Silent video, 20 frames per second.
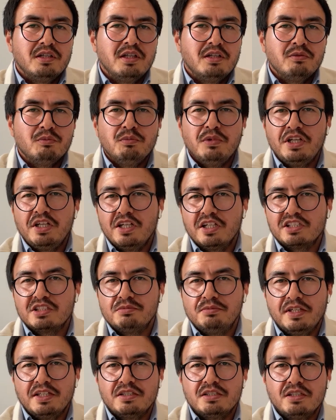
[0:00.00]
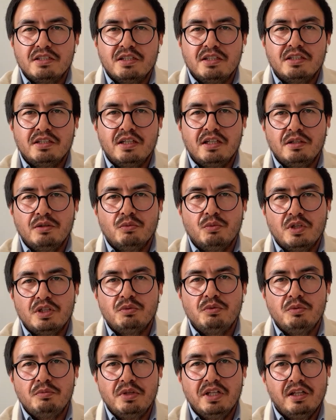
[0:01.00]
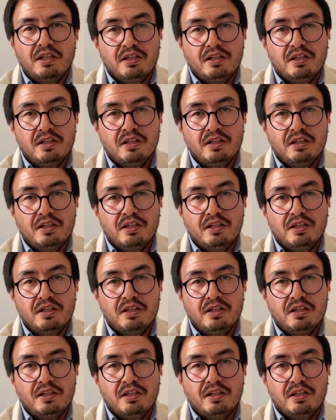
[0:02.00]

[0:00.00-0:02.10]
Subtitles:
many expected, and than what we